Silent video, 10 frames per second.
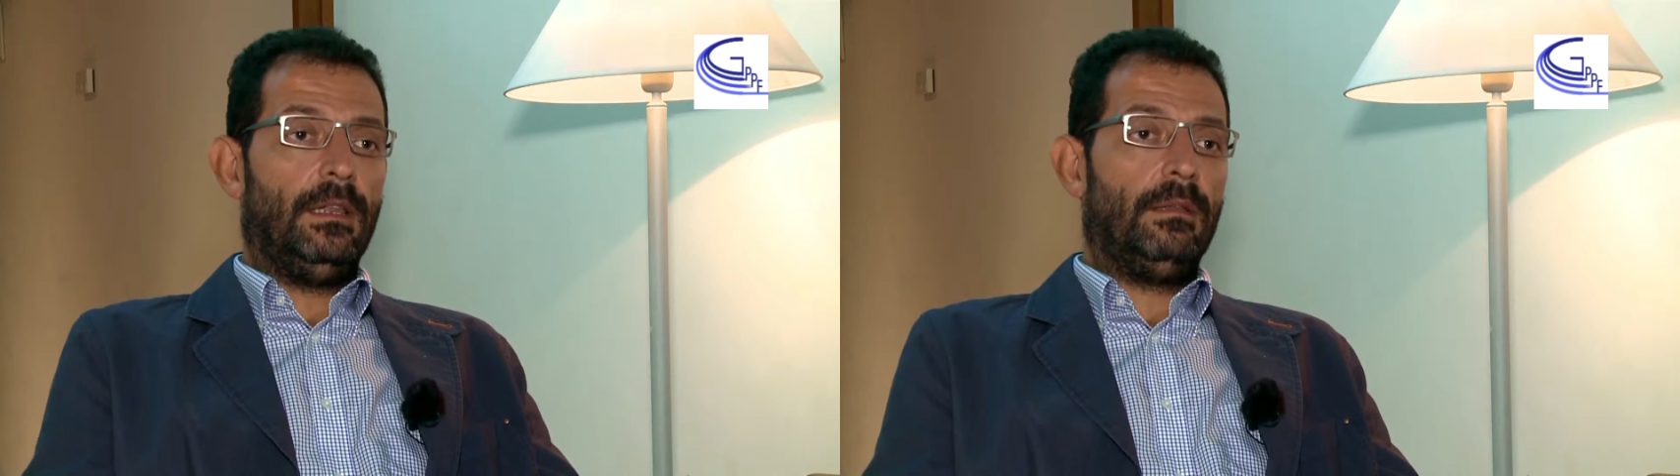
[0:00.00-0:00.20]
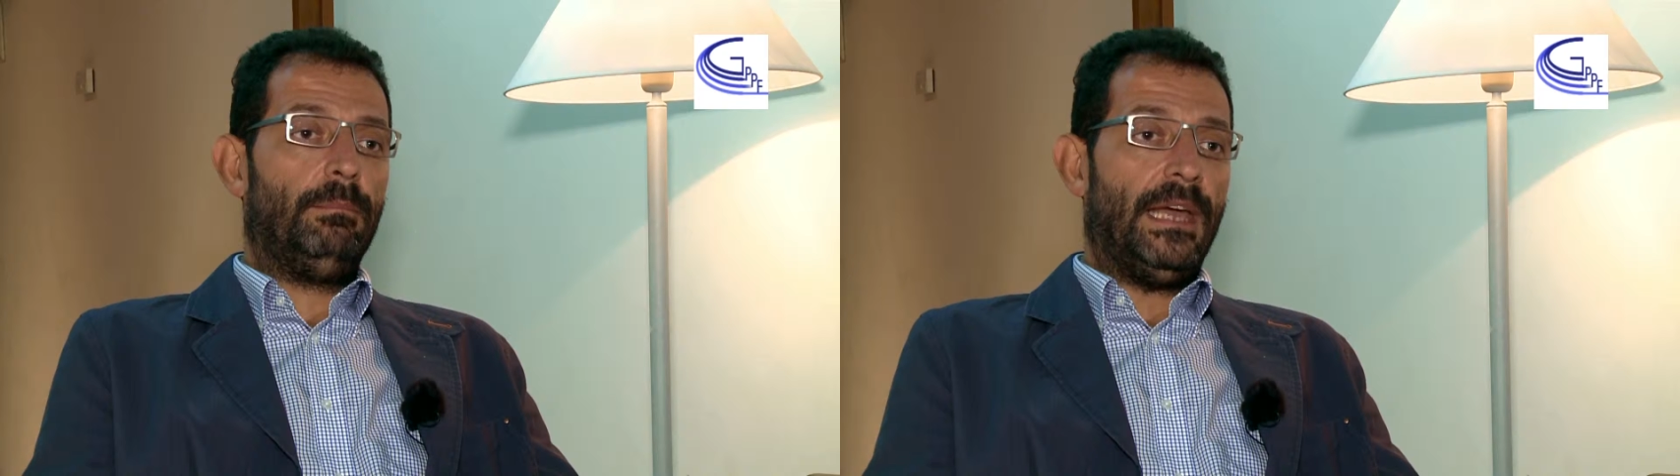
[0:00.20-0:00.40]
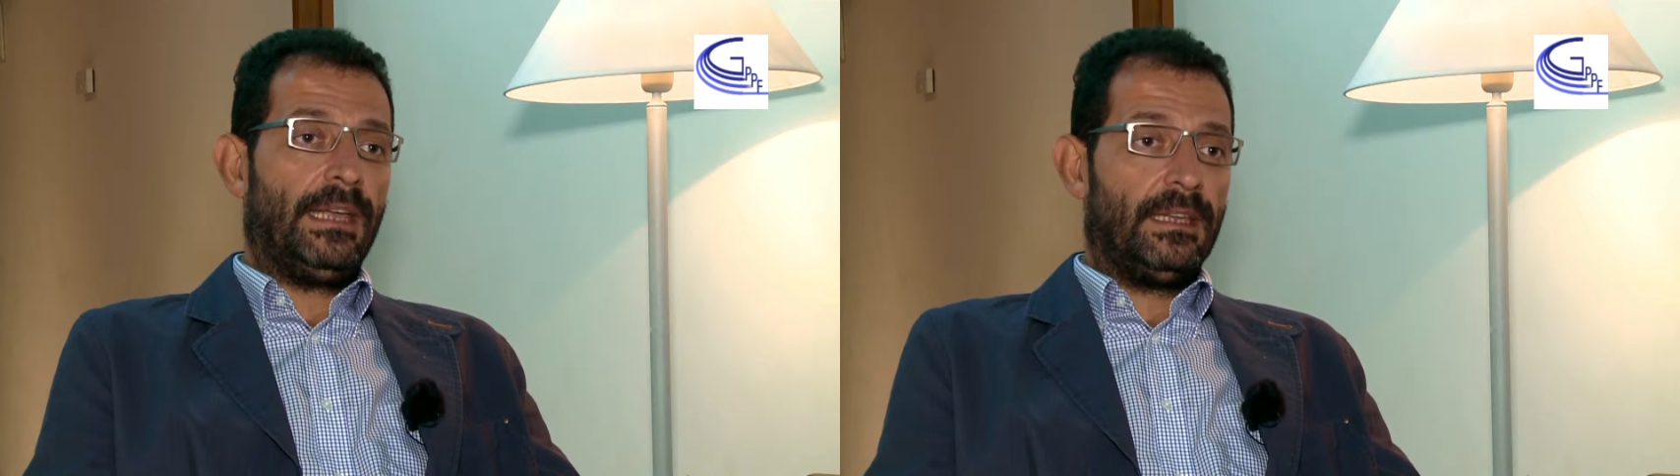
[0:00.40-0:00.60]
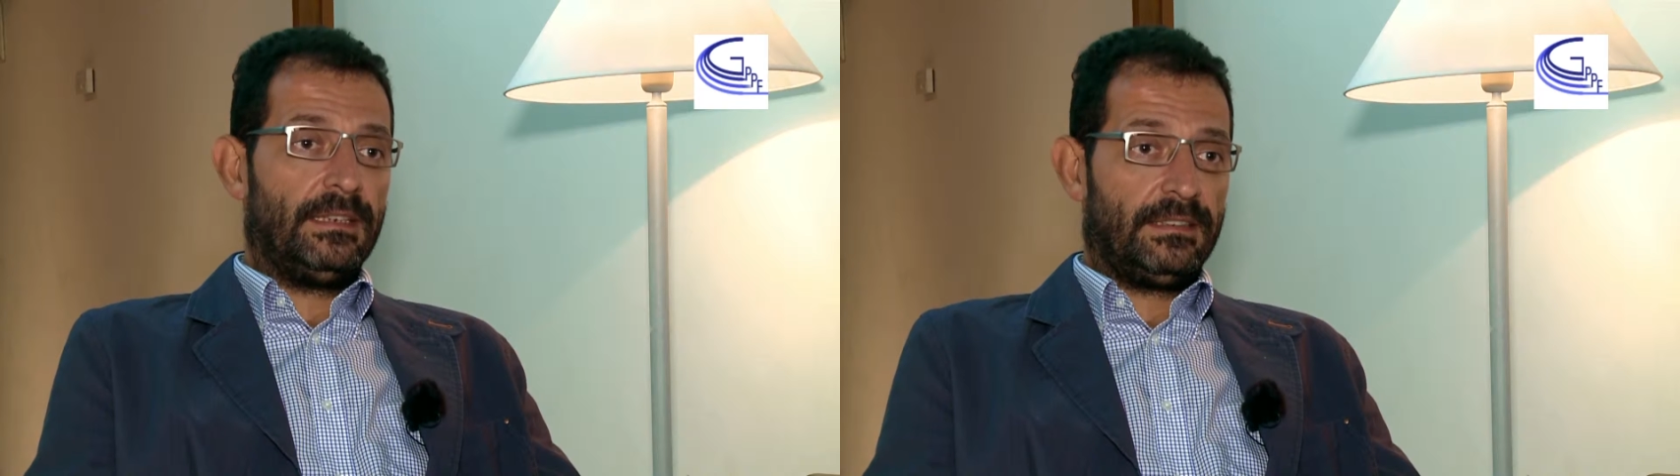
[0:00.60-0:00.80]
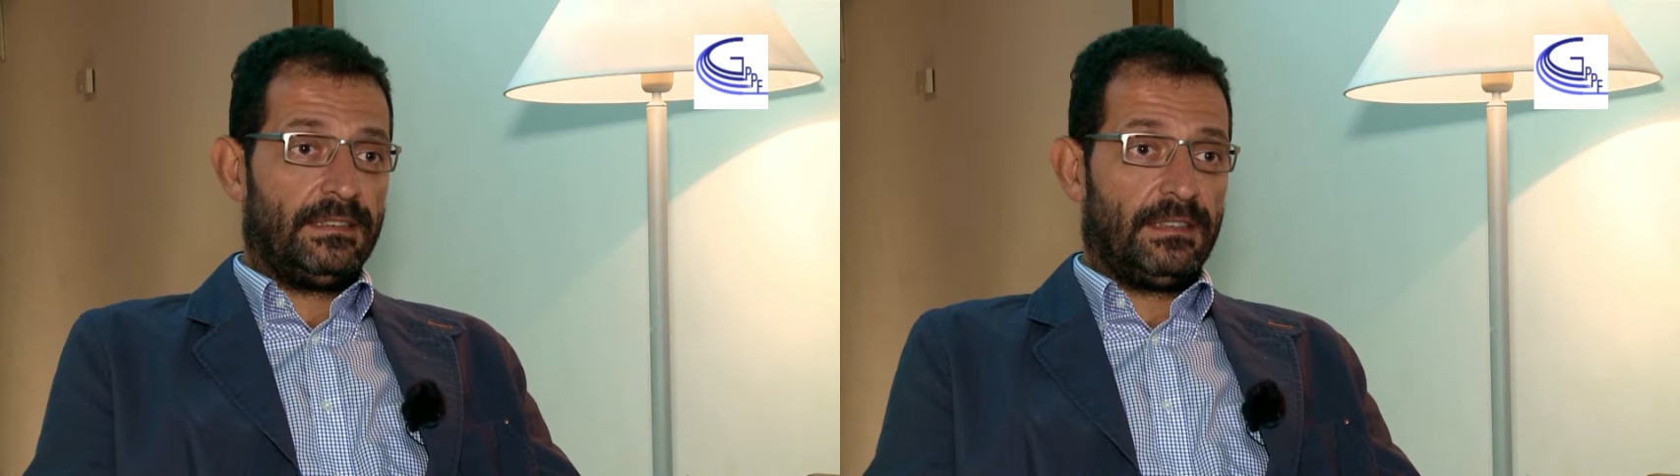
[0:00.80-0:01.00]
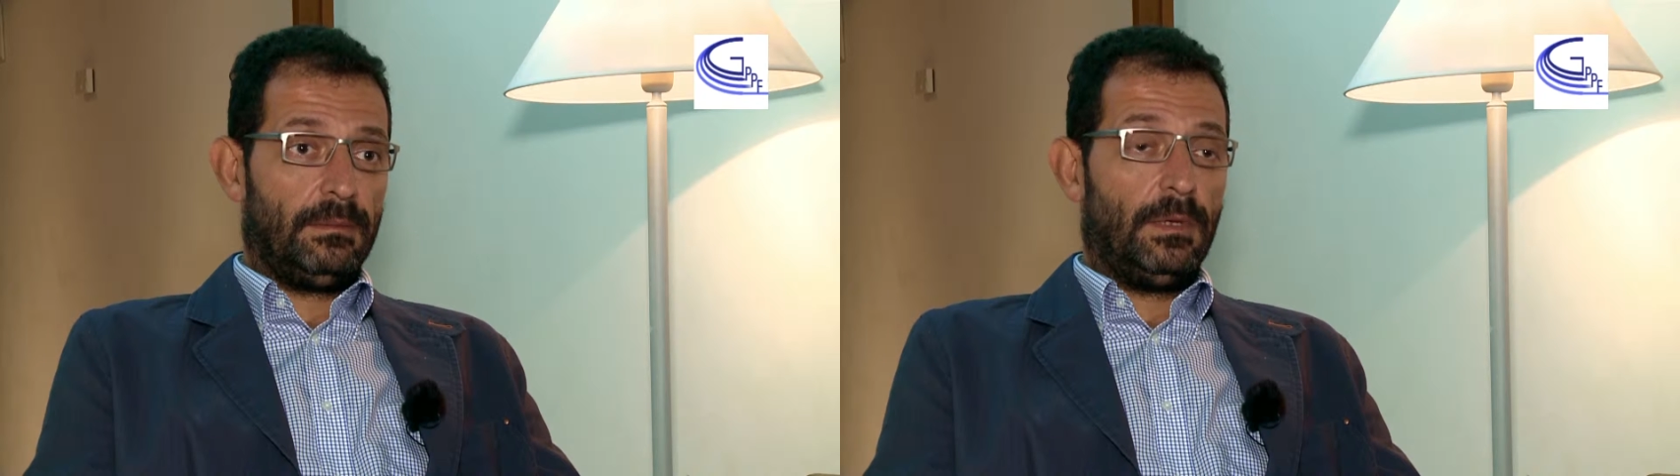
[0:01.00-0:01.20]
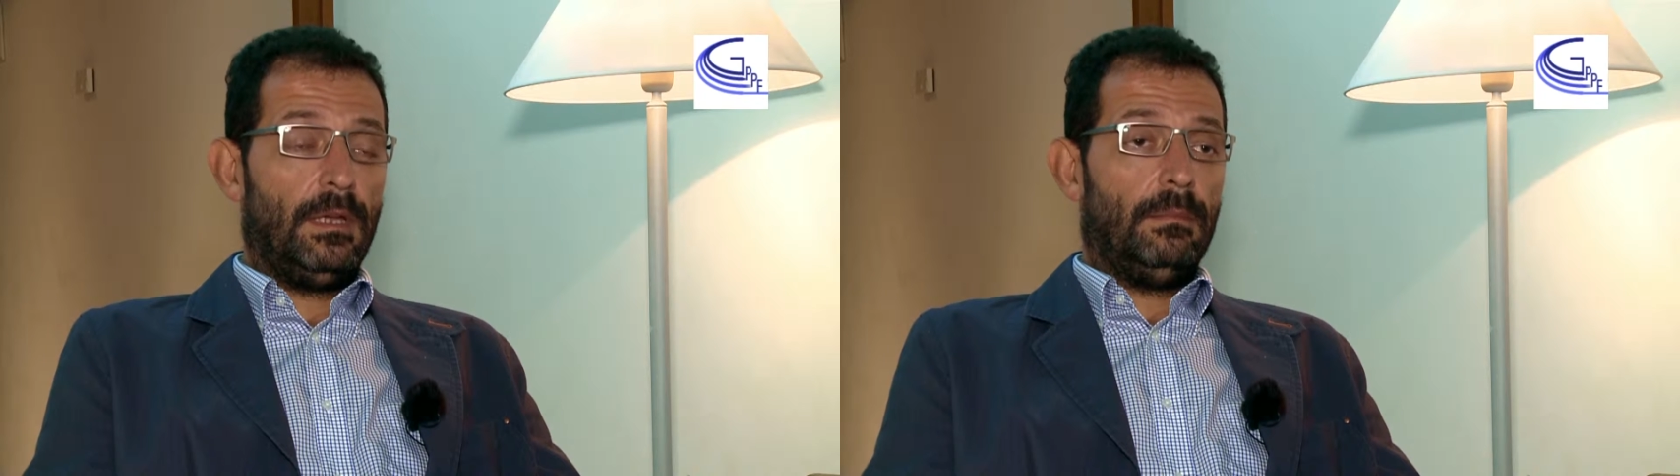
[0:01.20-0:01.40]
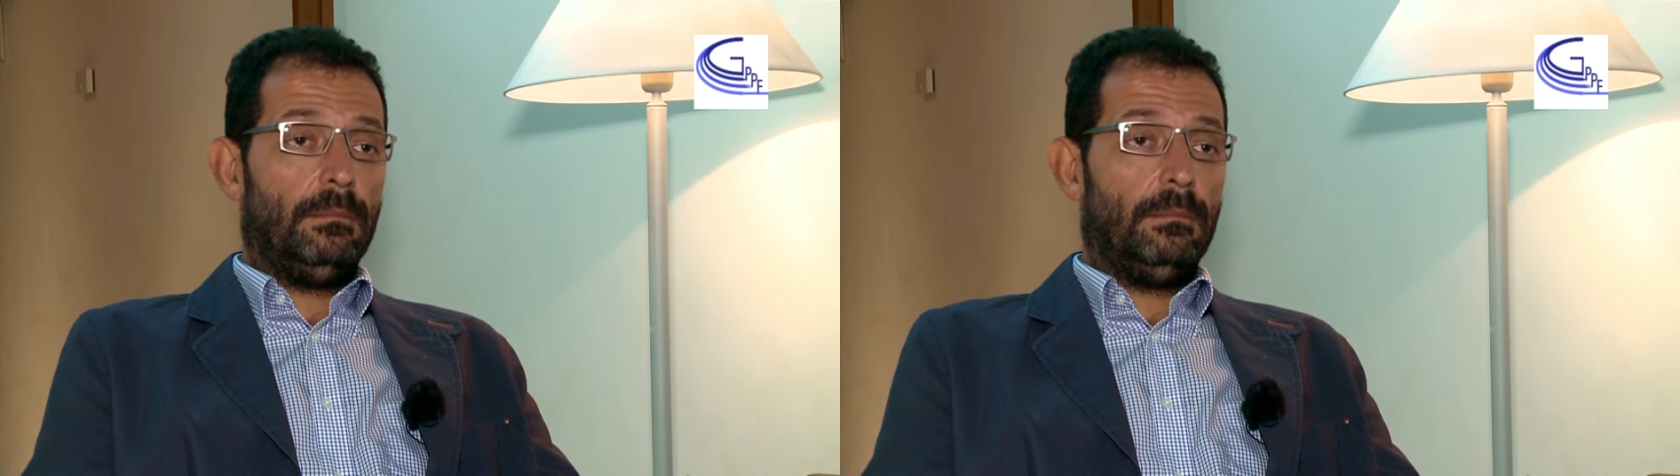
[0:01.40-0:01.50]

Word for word: The banking system